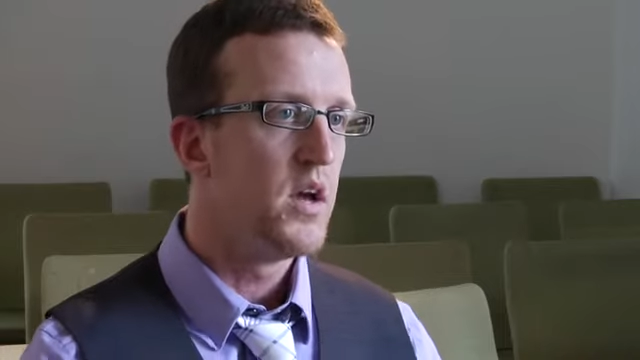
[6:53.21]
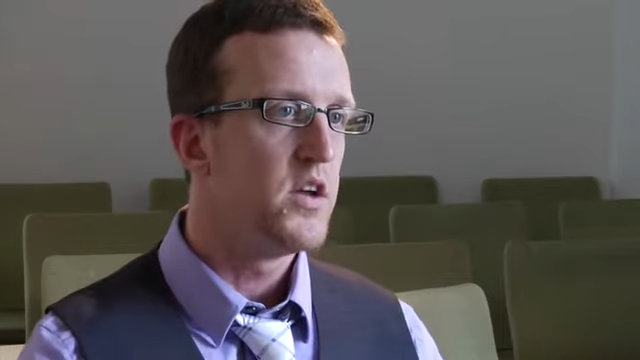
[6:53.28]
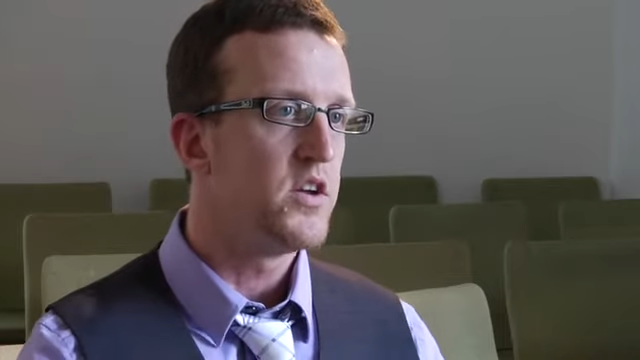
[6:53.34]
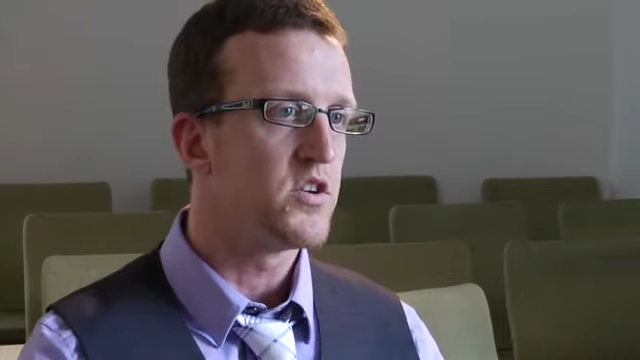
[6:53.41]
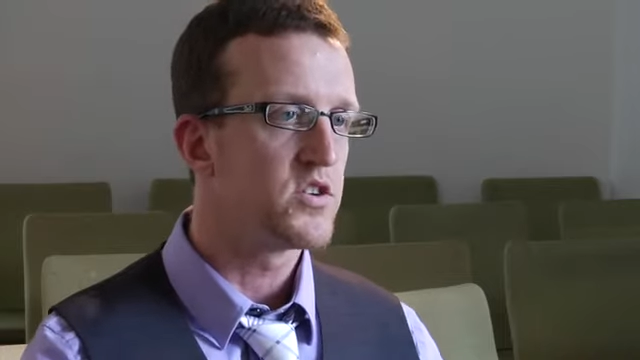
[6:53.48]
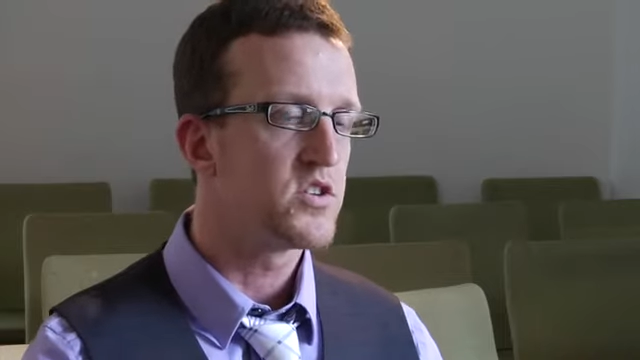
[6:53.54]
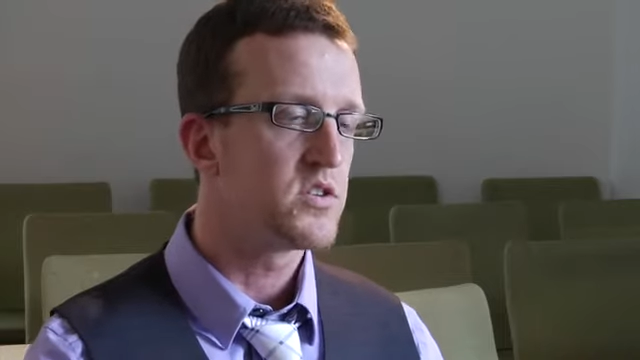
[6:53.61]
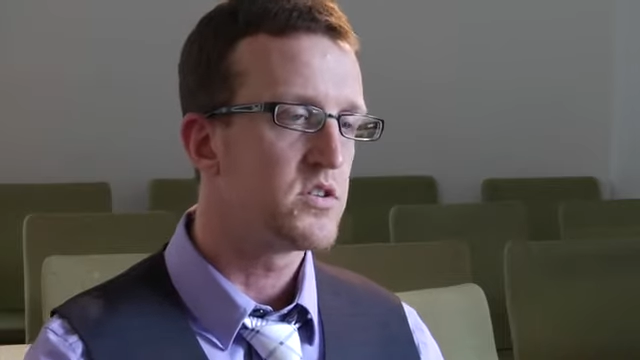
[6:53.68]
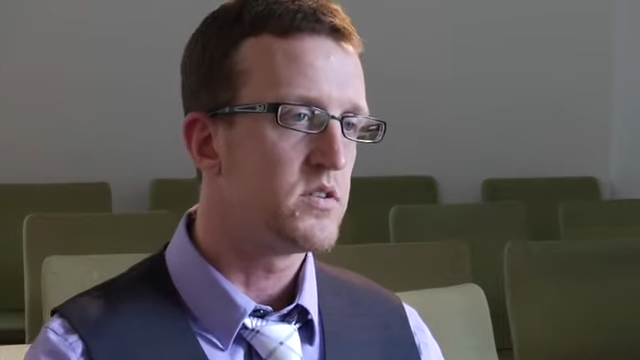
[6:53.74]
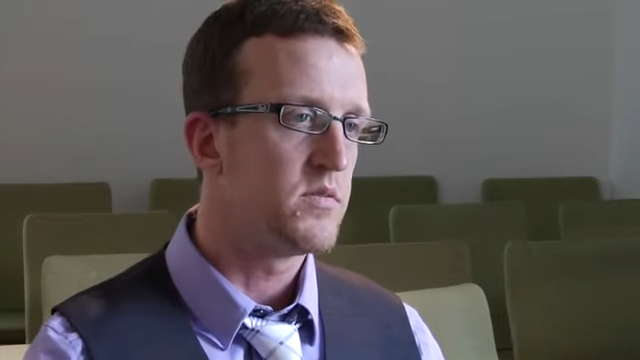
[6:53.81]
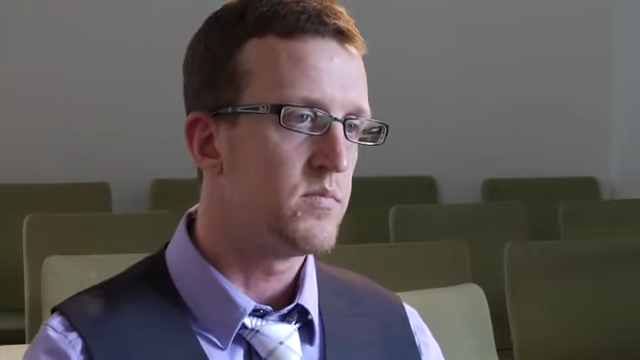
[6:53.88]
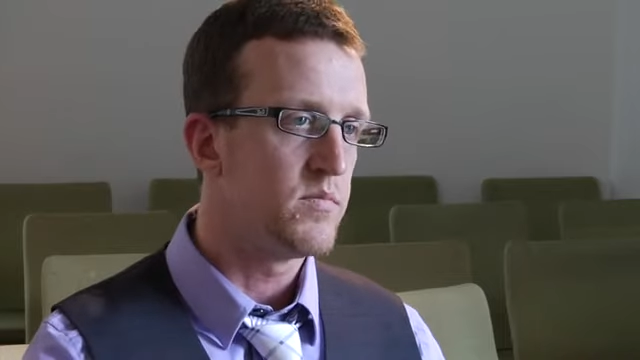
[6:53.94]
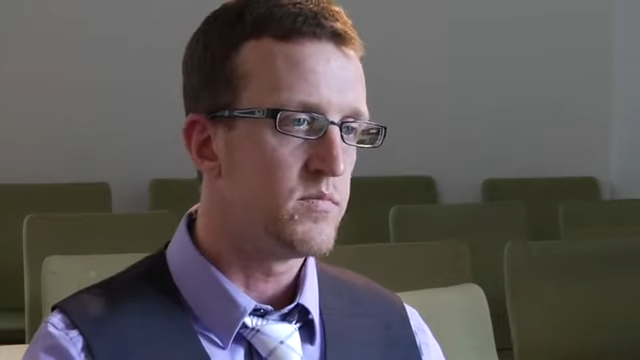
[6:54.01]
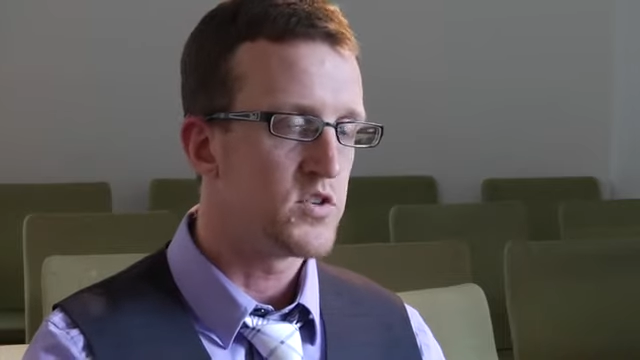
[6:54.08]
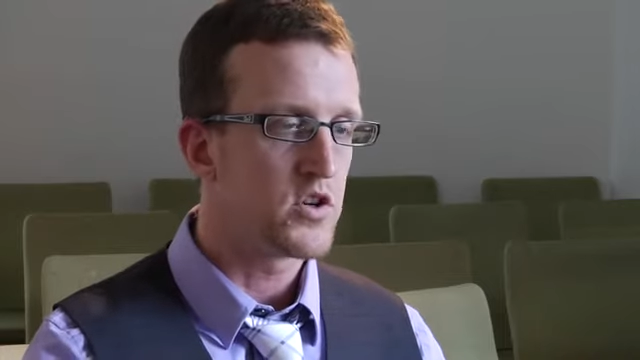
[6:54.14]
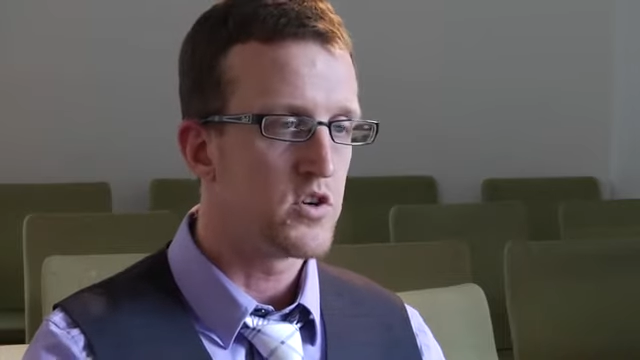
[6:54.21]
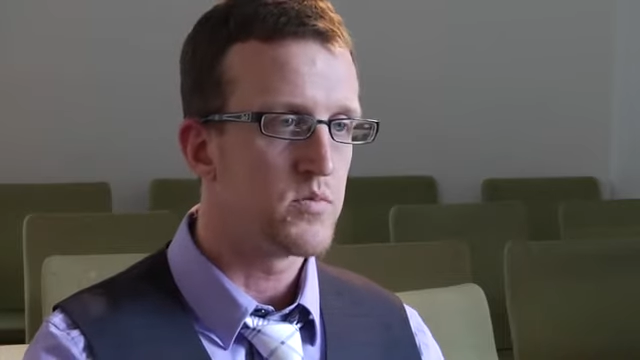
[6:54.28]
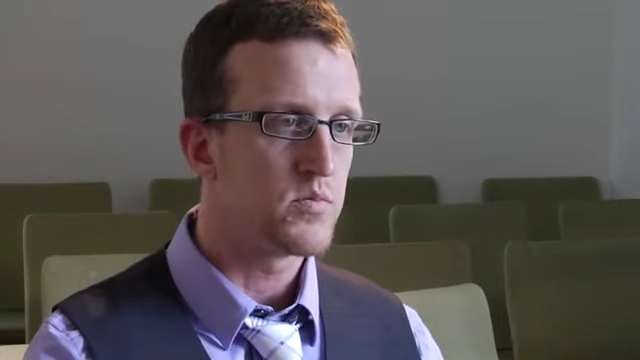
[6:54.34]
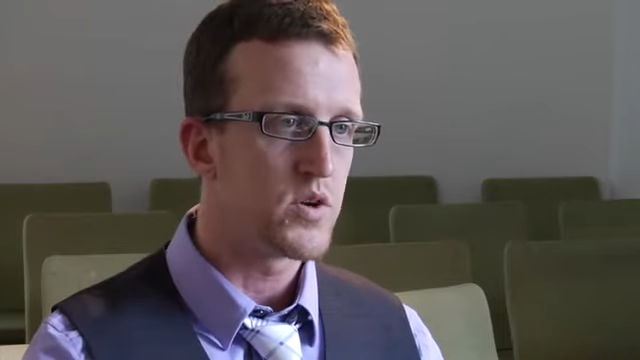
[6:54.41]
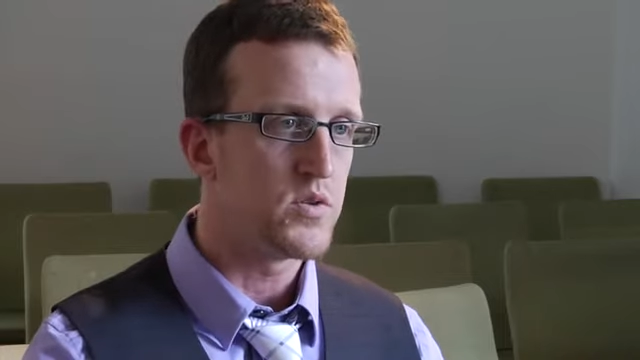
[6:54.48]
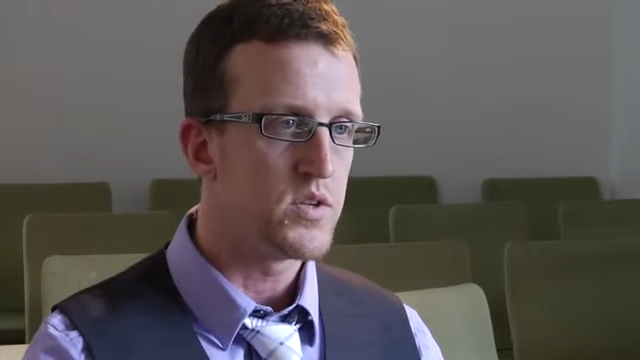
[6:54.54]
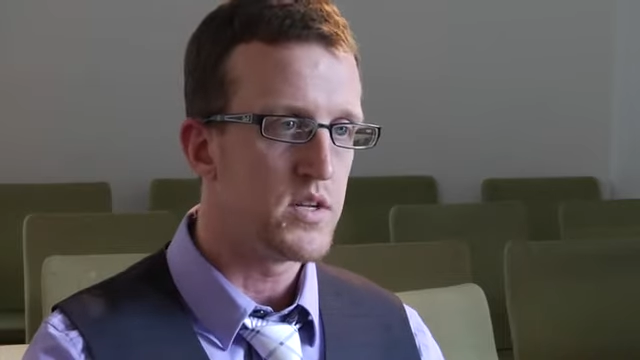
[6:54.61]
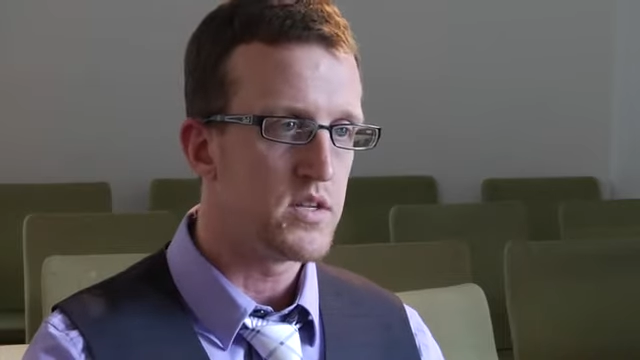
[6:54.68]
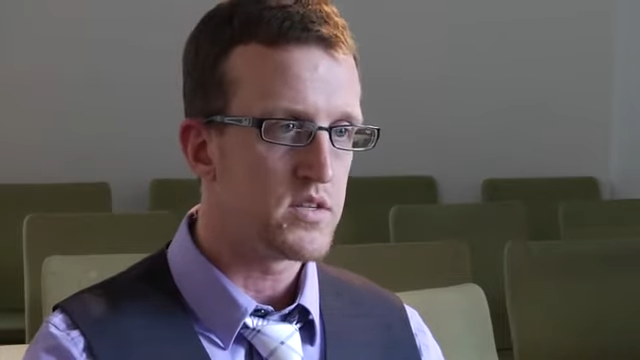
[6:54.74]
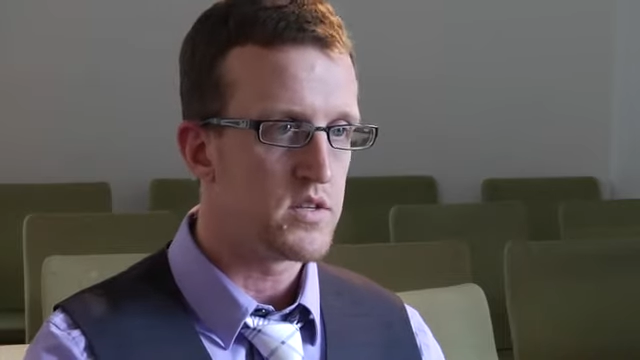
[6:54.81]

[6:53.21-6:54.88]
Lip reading: your certain proteins